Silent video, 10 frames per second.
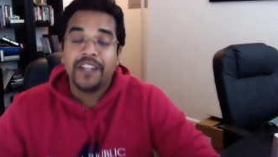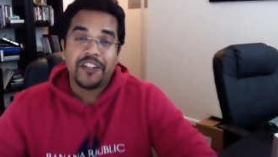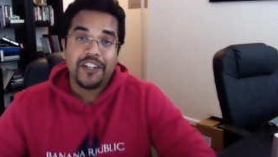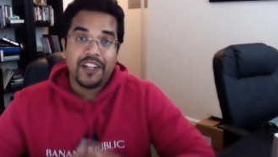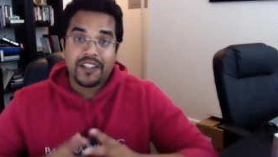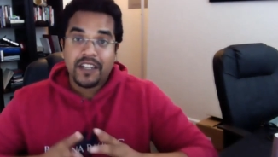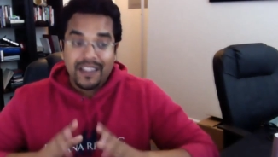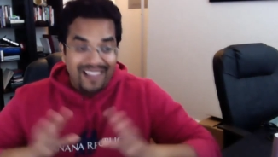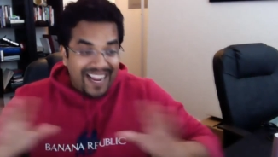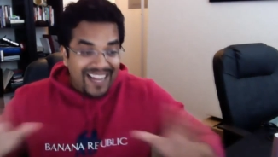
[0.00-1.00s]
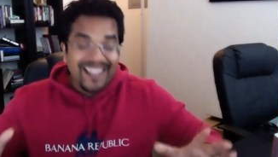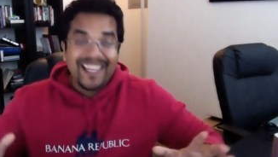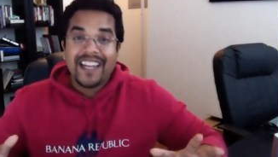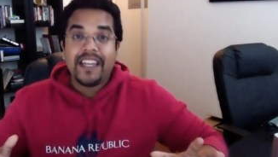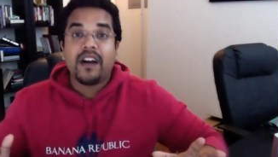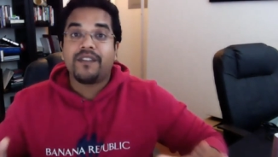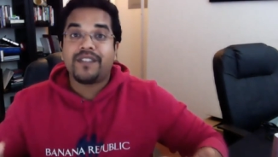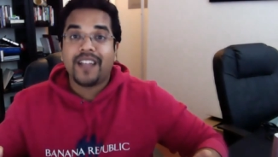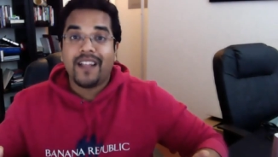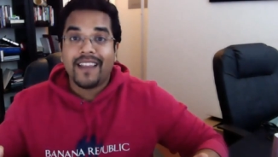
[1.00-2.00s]
She doesn't like the idea of
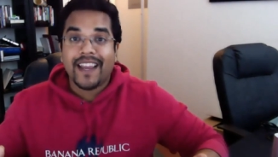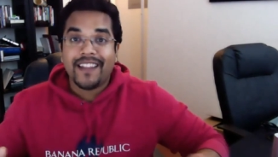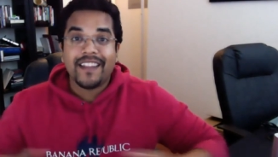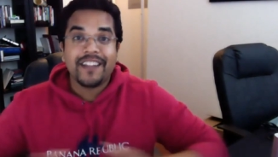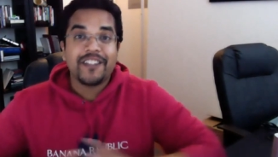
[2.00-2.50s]
selling anything.